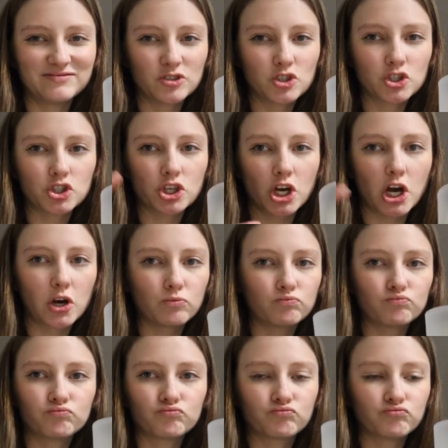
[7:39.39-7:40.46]
So
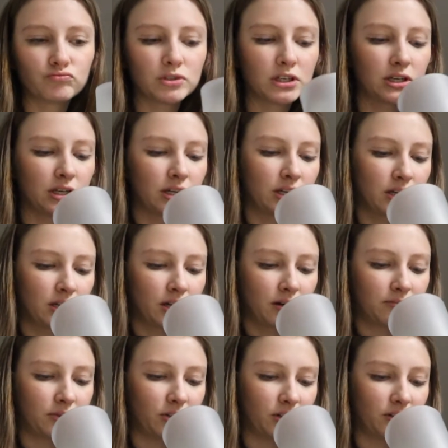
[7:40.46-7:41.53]

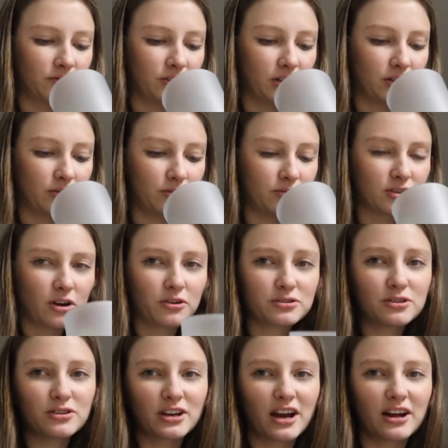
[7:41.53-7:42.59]
I'm a little confused.
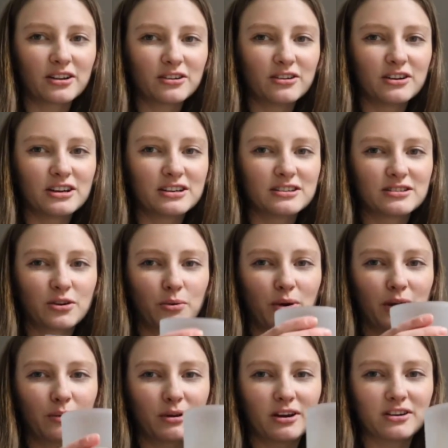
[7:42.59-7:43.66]
Also, the color is
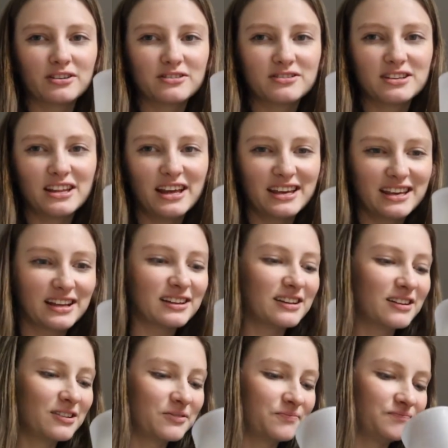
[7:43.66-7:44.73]
quite weird. Do you see that
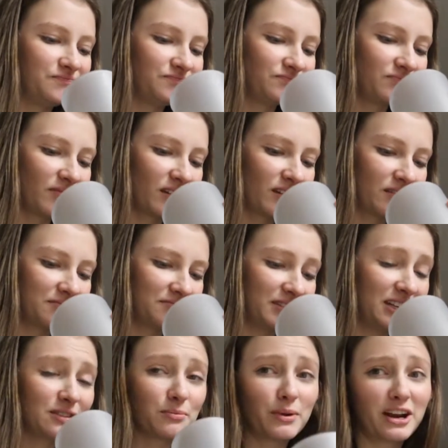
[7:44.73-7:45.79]
yellow?
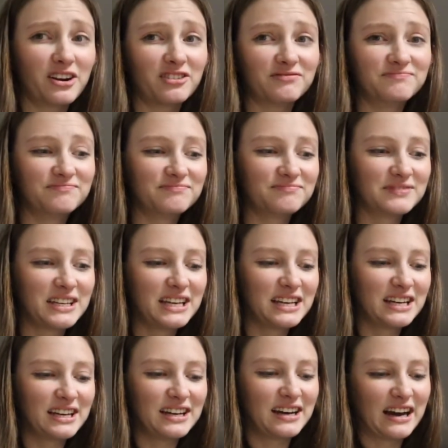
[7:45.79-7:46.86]
It's weird.
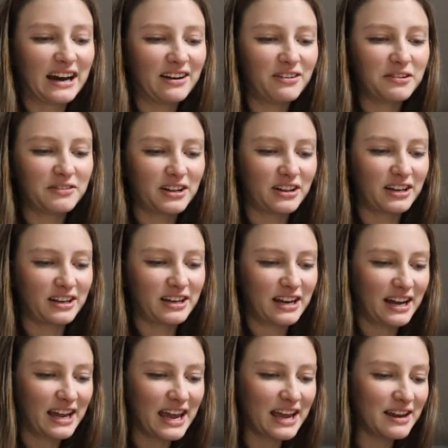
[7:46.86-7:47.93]
I don't know if I like it.
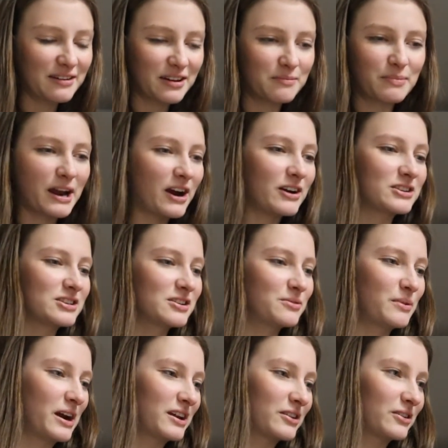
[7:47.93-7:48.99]
I can't compare it to
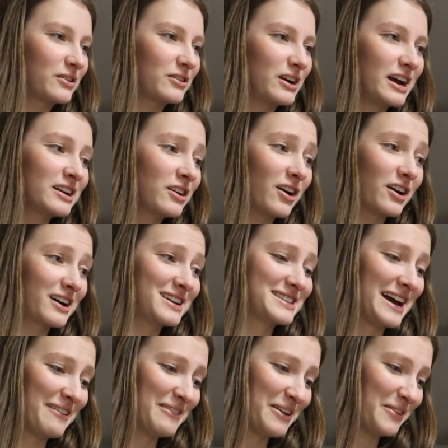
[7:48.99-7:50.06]
regular eggnog
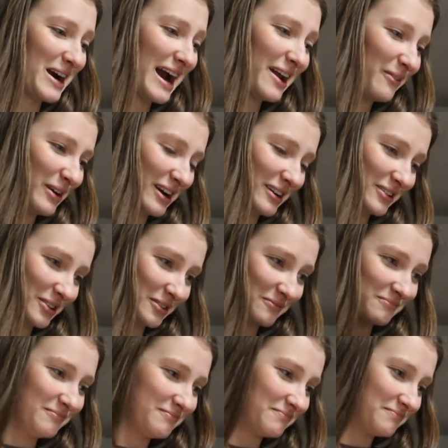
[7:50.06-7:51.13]
because I've never had
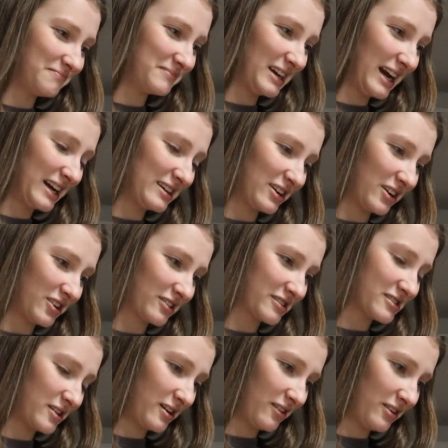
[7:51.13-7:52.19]
regular eggnog.
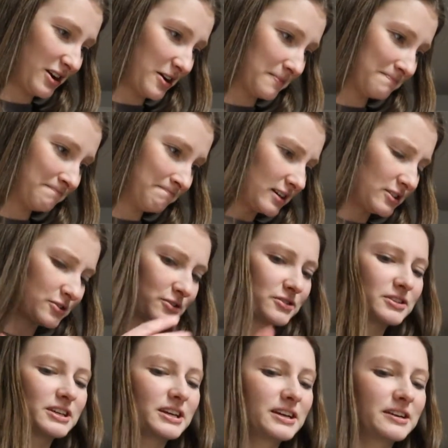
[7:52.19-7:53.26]
So I don't know.
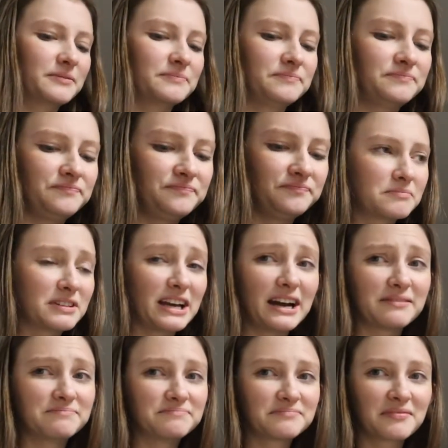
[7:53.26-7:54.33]
Interesting.
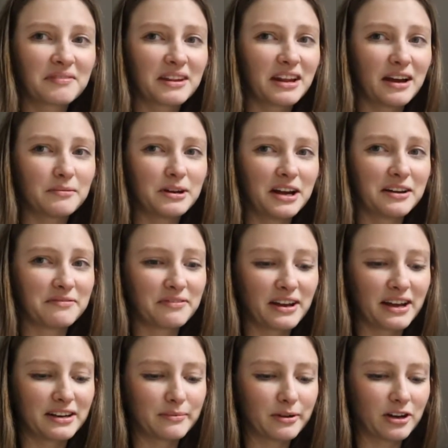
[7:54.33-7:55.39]
Yeah, I'm not a
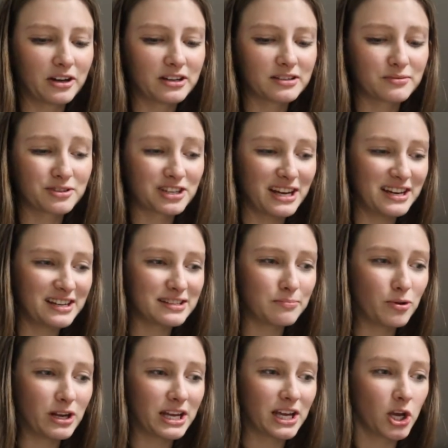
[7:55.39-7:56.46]
fan, to be honest. It's kind of
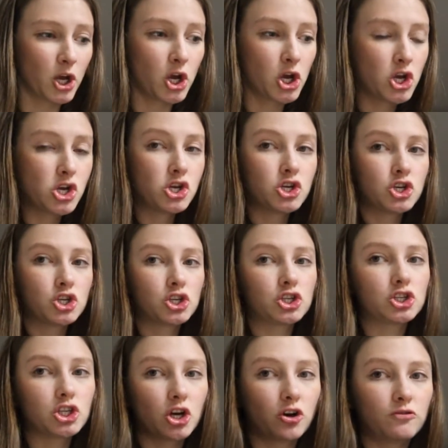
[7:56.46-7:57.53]
disappointing.
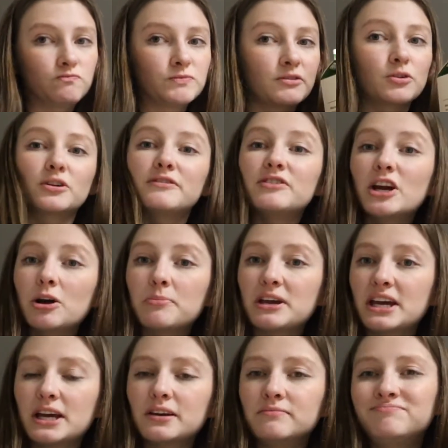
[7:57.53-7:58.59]
So if you live near
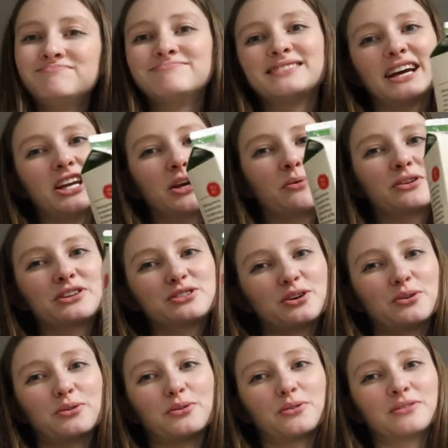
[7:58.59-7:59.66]
me, and you want this
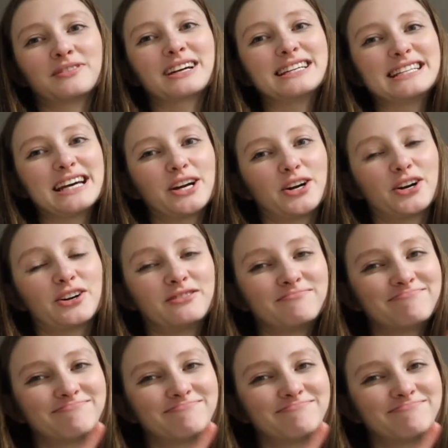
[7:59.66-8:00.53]
whole container,